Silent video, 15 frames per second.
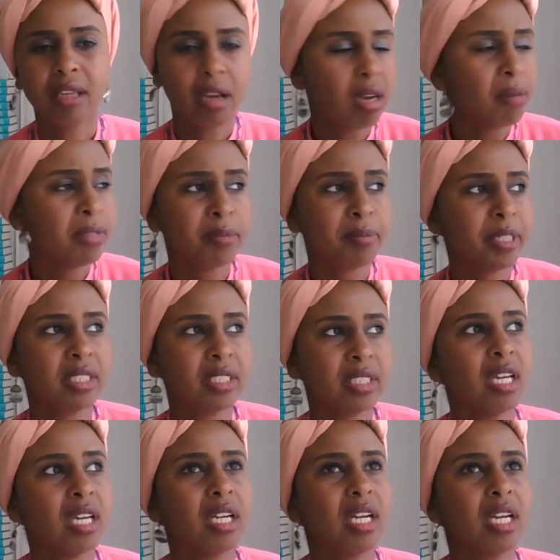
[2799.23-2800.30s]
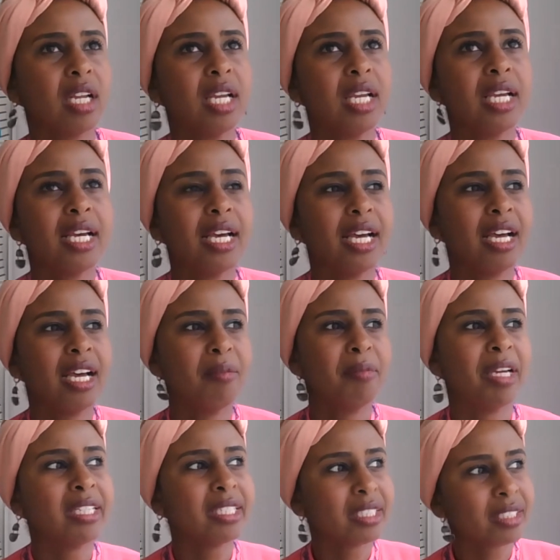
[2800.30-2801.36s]
The harm had been done,
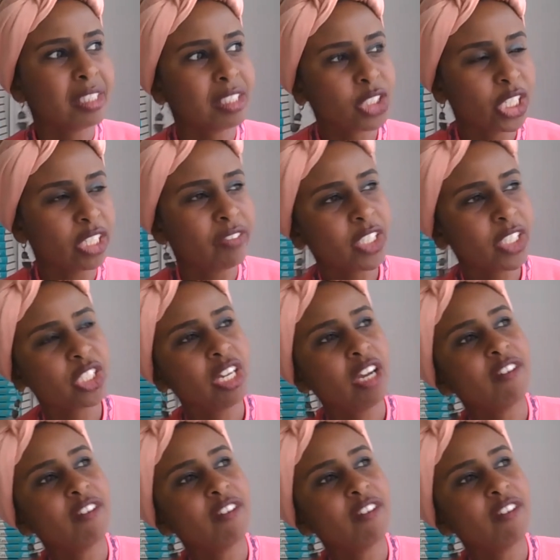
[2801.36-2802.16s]
and the generation